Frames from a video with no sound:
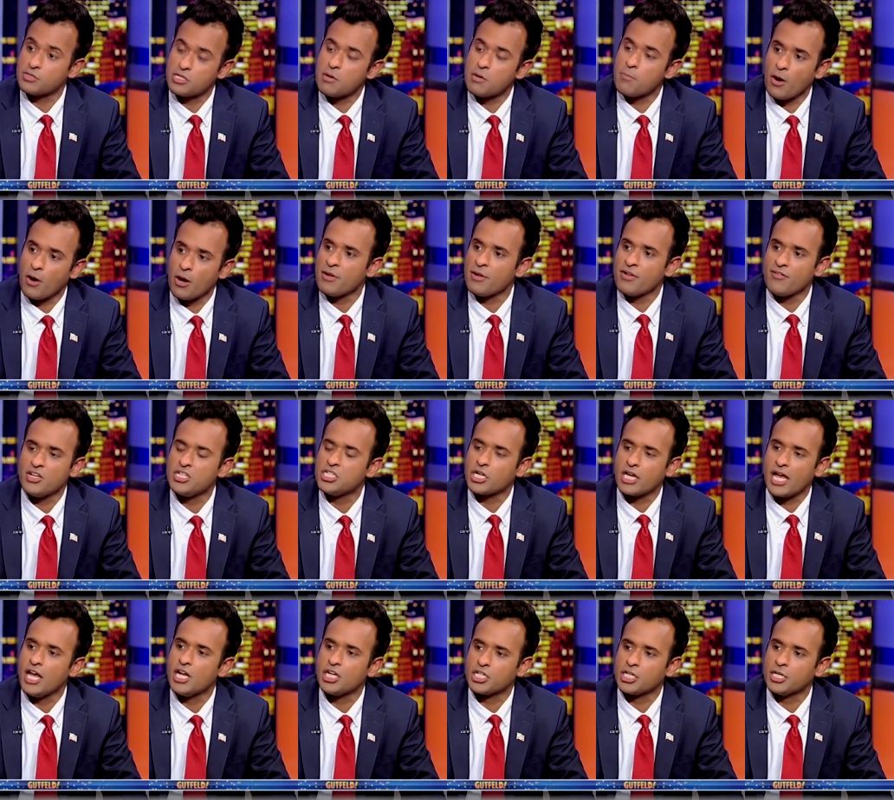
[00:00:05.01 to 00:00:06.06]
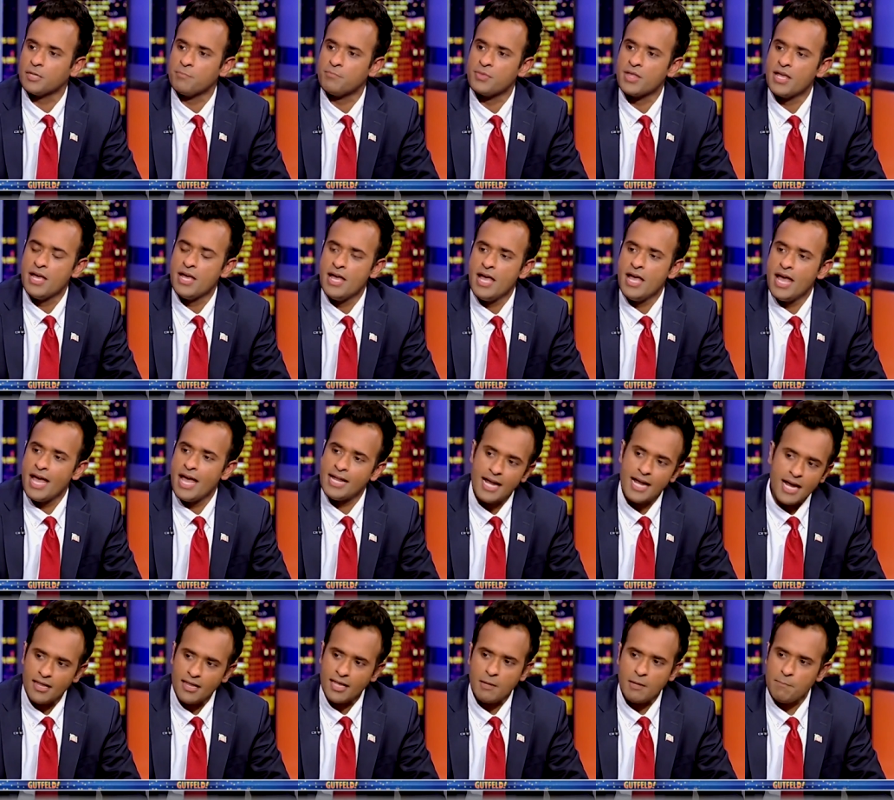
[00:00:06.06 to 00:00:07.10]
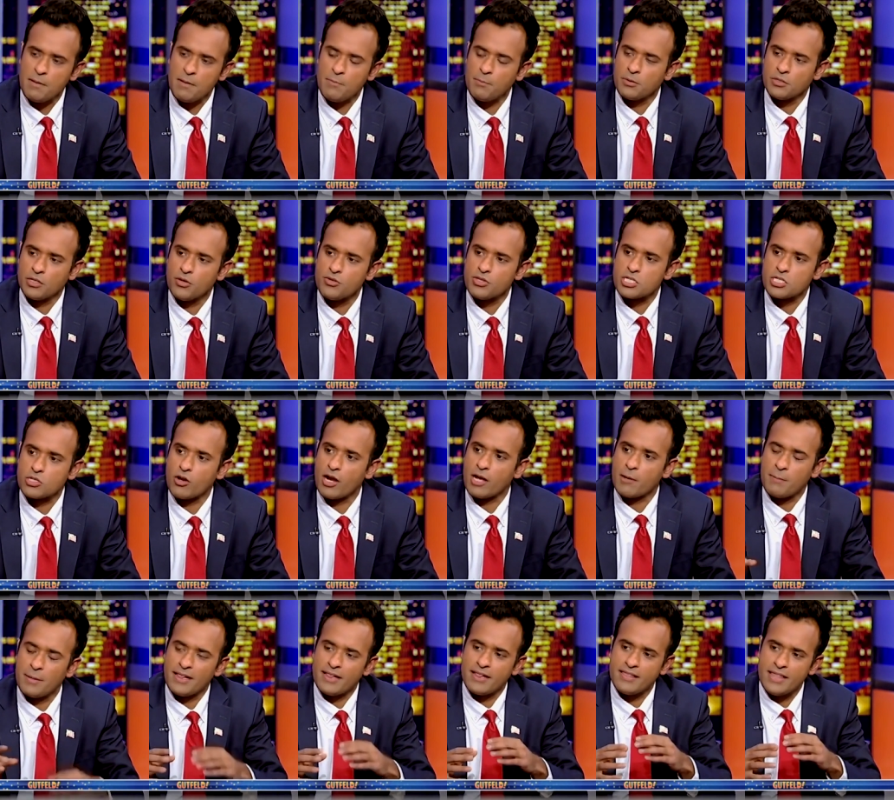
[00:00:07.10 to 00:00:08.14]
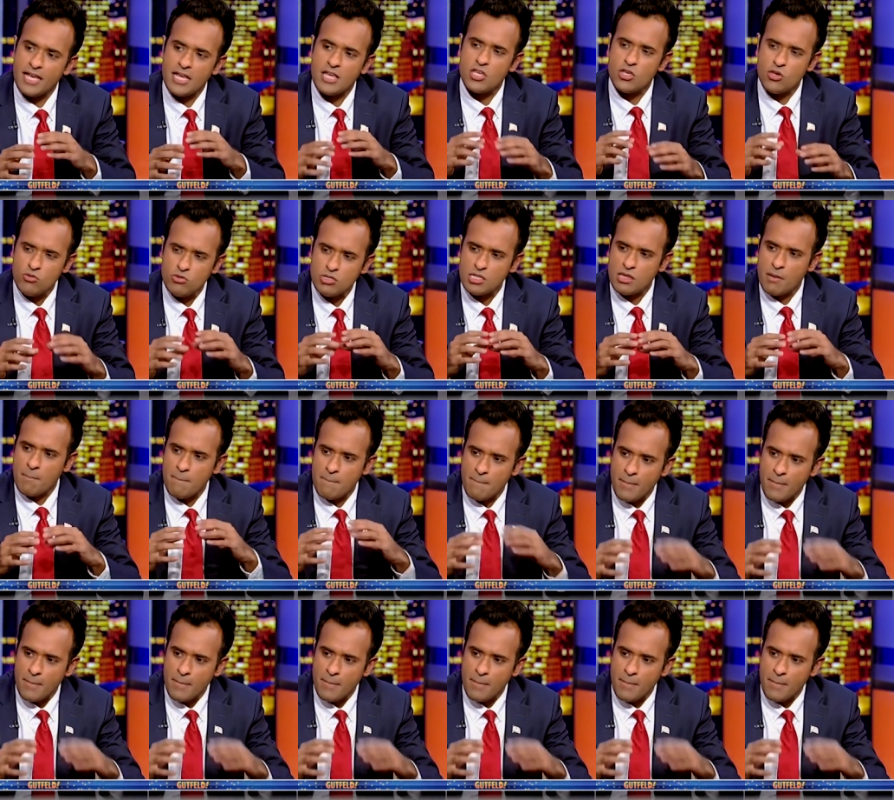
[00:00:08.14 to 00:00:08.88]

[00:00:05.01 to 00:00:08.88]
It was the Department of Education. And not a lot of people know this, Greg, but they use the